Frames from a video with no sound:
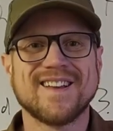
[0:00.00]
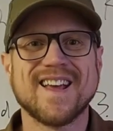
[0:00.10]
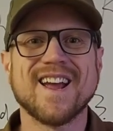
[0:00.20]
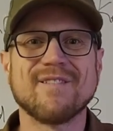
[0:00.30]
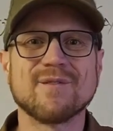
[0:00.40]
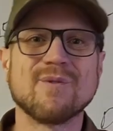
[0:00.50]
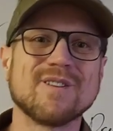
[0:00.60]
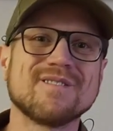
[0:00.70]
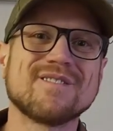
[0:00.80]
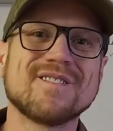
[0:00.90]
Hey
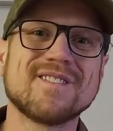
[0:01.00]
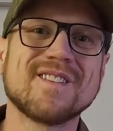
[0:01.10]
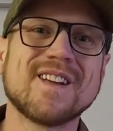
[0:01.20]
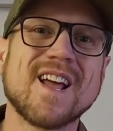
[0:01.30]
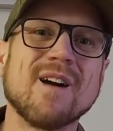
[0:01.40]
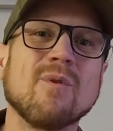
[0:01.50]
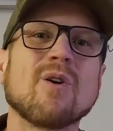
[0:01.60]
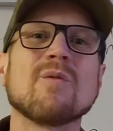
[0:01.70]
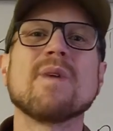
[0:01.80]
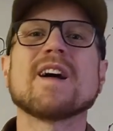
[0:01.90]
everyone, and
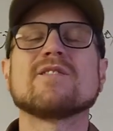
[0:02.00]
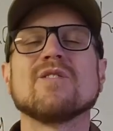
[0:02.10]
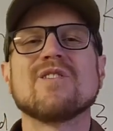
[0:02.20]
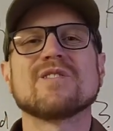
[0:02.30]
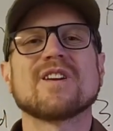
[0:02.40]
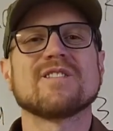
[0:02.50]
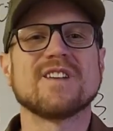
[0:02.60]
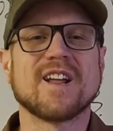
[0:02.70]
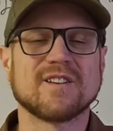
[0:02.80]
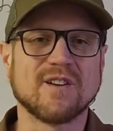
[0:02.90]
welcome back to Longnecker
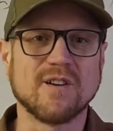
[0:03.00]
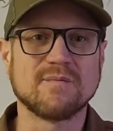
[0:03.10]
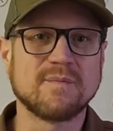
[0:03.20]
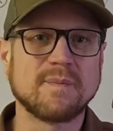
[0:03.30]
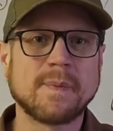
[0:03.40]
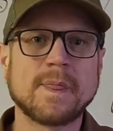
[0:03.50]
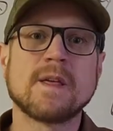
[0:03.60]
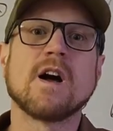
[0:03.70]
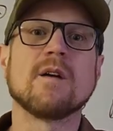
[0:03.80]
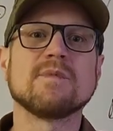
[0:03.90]
Datacom.
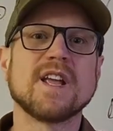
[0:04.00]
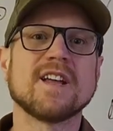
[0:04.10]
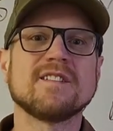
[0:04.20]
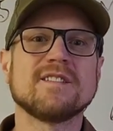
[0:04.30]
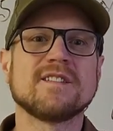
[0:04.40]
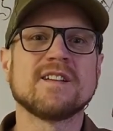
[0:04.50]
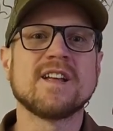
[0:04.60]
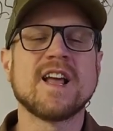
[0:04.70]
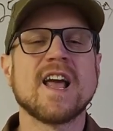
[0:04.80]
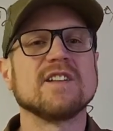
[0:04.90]
I'm Dan,
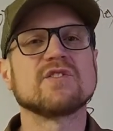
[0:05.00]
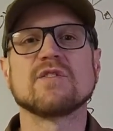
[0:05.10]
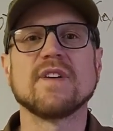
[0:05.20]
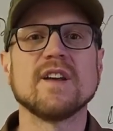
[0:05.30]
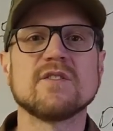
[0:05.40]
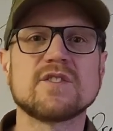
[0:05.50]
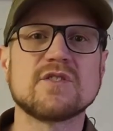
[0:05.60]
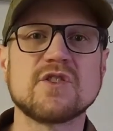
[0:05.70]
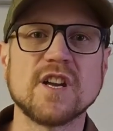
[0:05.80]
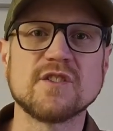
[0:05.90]
and surveillance is
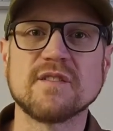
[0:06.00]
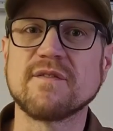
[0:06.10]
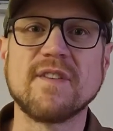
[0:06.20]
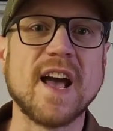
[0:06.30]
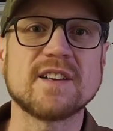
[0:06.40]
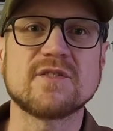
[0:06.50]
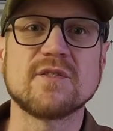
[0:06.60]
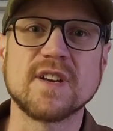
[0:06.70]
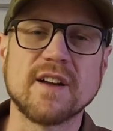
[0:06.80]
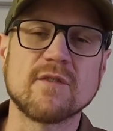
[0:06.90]
changing faster
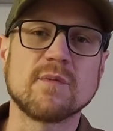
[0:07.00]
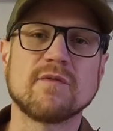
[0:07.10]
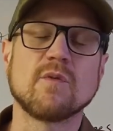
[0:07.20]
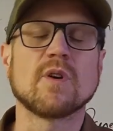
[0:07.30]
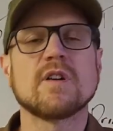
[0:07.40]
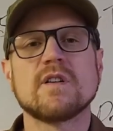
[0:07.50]
than ever before.